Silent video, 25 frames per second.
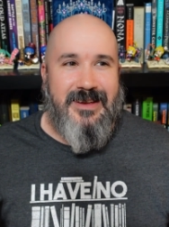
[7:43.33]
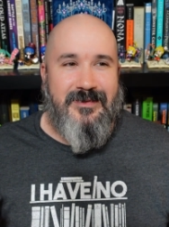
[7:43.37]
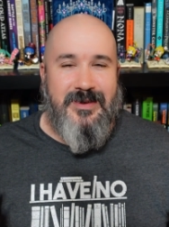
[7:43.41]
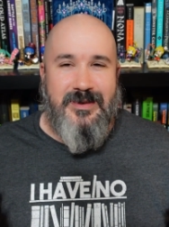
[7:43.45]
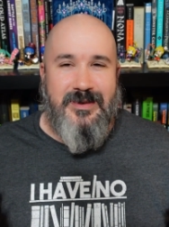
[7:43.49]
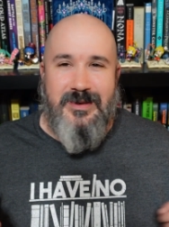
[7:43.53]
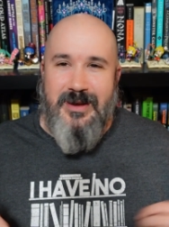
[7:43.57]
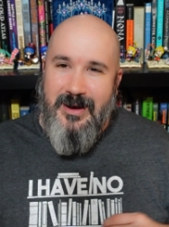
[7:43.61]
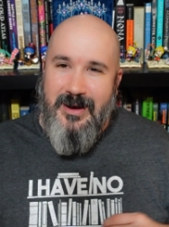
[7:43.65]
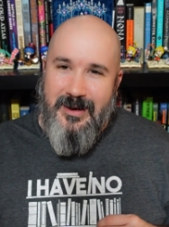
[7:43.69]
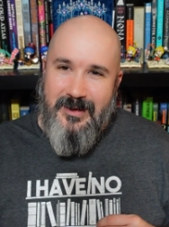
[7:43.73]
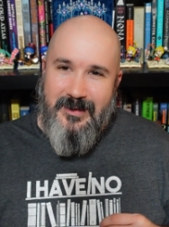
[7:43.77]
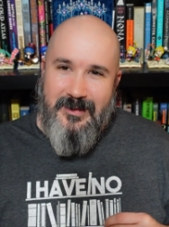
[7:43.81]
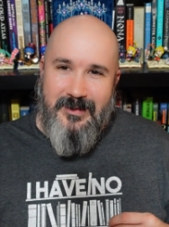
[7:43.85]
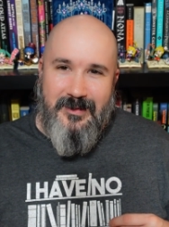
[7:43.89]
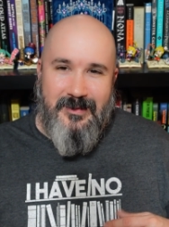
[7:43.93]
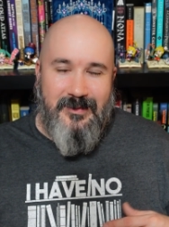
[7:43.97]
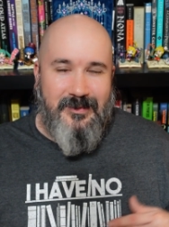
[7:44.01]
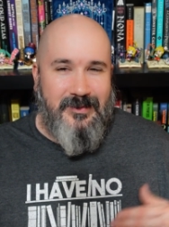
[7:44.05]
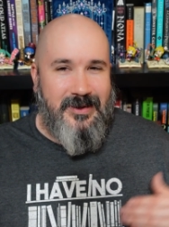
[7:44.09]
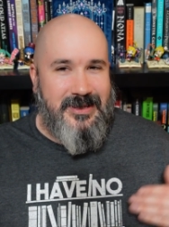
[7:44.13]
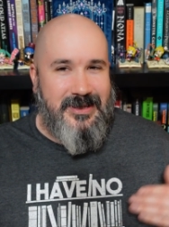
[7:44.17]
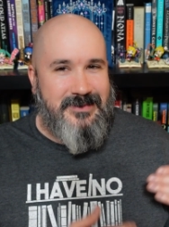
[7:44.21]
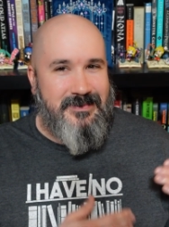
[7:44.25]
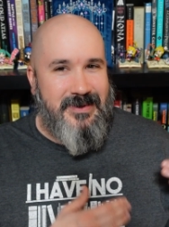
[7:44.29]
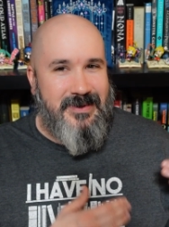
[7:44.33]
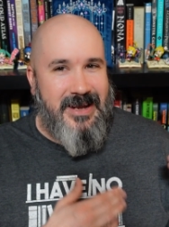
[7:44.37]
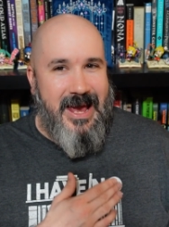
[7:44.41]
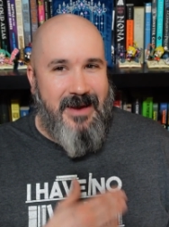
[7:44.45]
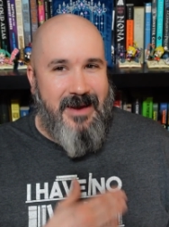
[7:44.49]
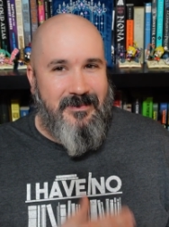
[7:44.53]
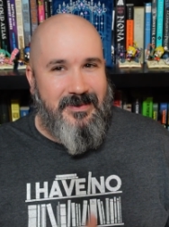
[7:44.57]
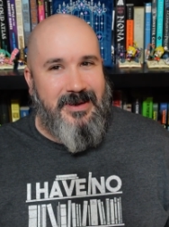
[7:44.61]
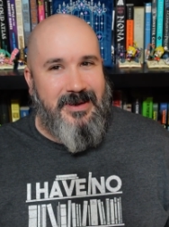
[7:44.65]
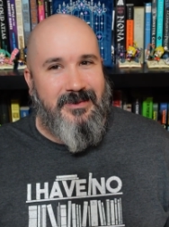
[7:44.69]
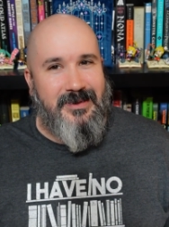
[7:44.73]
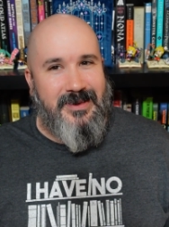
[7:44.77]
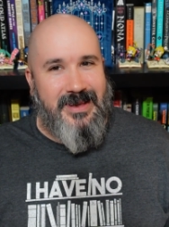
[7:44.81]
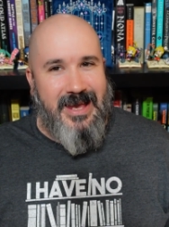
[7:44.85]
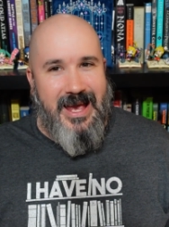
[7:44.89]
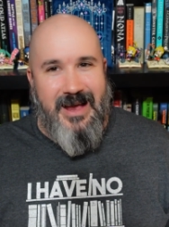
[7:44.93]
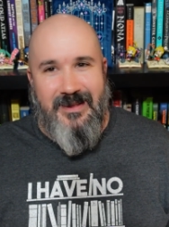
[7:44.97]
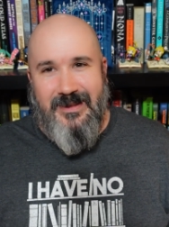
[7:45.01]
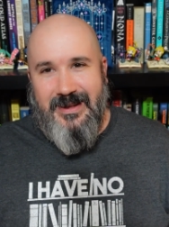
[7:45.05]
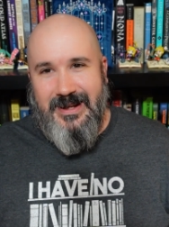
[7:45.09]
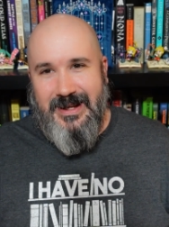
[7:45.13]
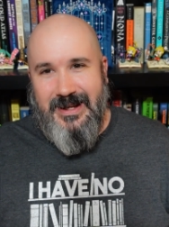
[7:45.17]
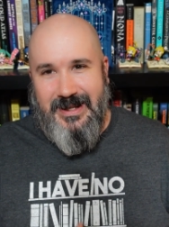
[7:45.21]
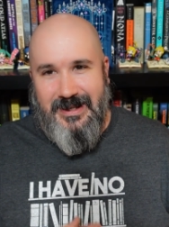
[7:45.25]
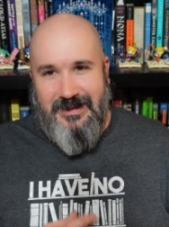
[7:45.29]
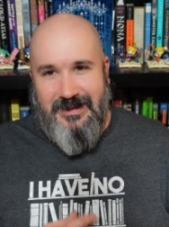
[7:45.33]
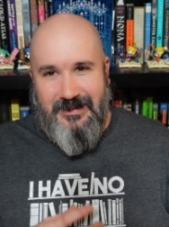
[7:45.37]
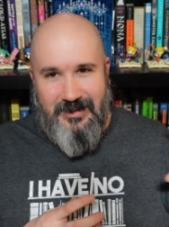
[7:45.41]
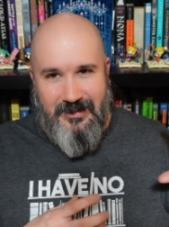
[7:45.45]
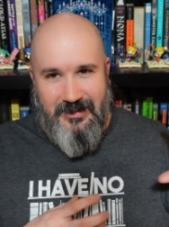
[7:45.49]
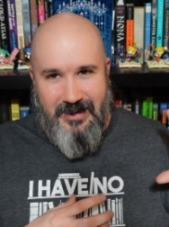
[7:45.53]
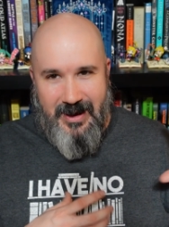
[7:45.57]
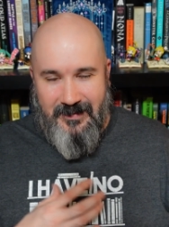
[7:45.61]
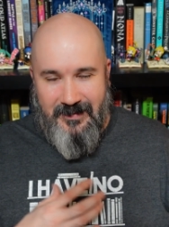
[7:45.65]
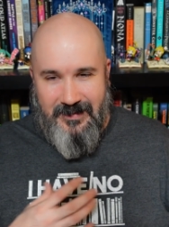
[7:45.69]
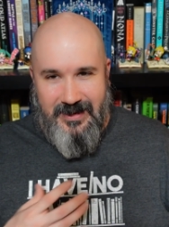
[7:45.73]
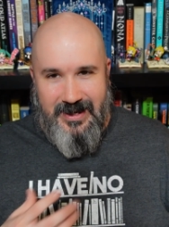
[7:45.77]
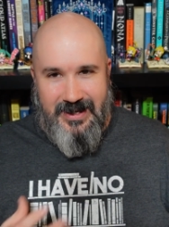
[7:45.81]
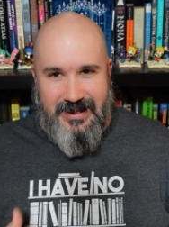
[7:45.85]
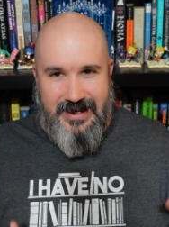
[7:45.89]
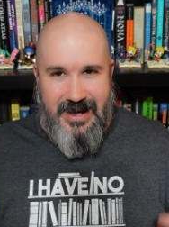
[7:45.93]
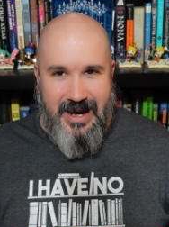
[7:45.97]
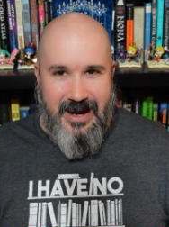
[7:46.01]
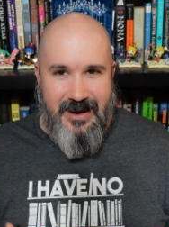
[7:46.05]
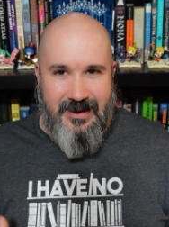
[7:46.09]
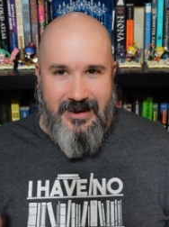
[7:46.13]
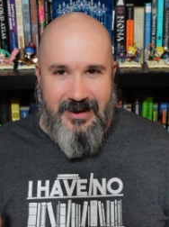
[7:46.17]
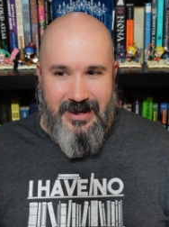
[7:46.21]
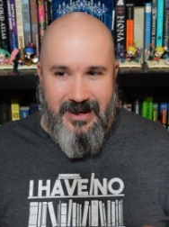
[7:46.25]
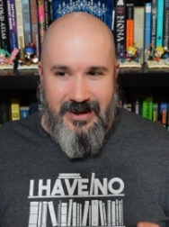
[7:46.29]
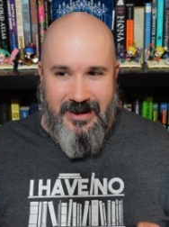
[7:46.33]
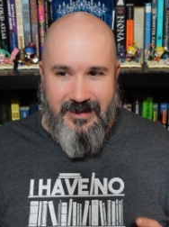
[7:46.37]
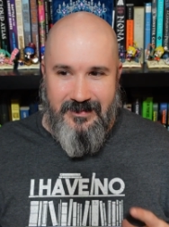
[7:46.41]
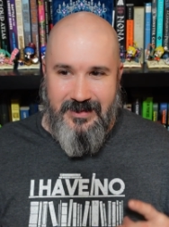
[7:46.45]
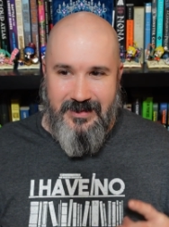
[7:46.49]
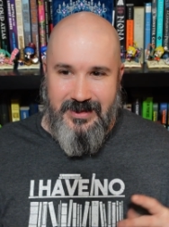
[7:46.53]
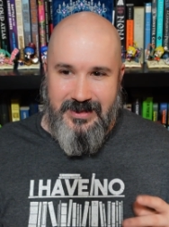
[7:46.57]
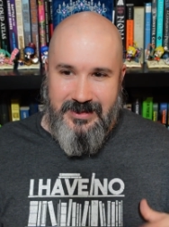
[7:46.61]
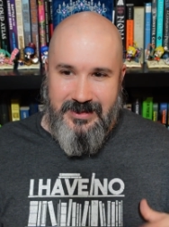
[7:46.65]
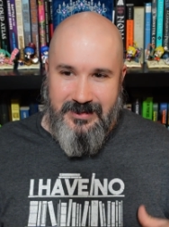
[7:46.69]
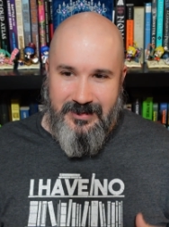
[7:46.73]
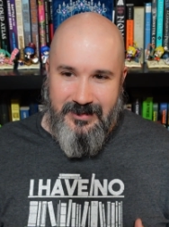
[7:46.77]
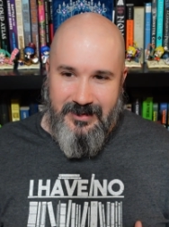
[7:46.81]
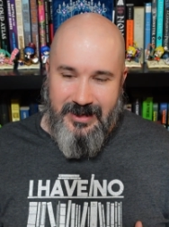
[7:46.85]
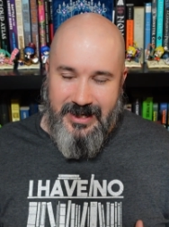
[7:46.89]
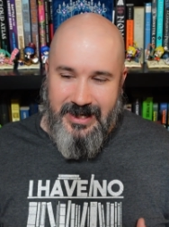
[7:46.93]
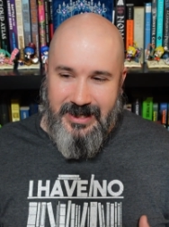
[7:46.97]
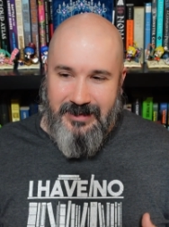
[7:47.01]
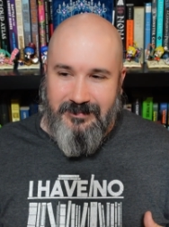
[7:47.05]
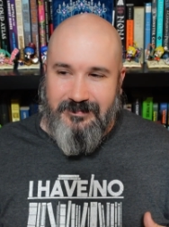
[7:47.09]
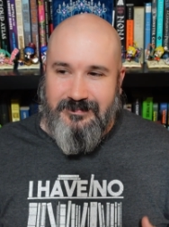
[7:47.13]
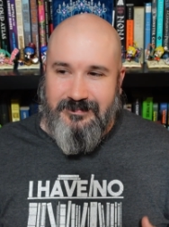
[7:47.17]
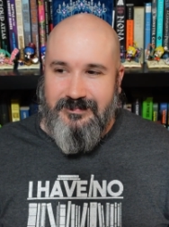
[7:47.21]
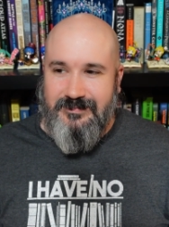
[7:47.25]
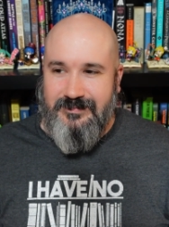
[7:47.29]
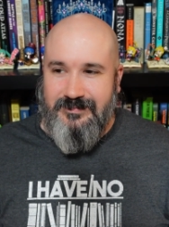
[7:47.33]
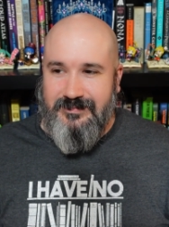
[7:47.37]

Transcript: if you know what's been happening with Kaladin throughout the entirety of the story,